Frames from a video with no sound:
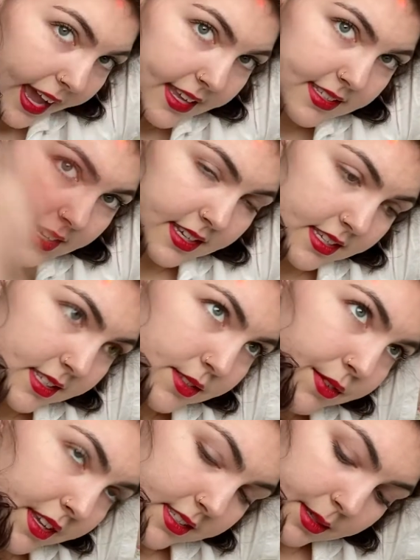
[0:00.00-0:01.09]
as is
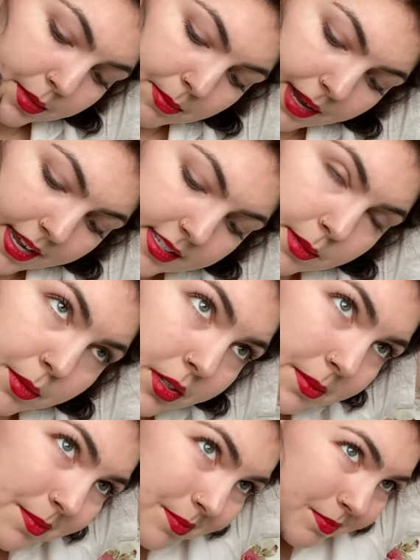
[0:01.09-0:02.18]
feasibly possible?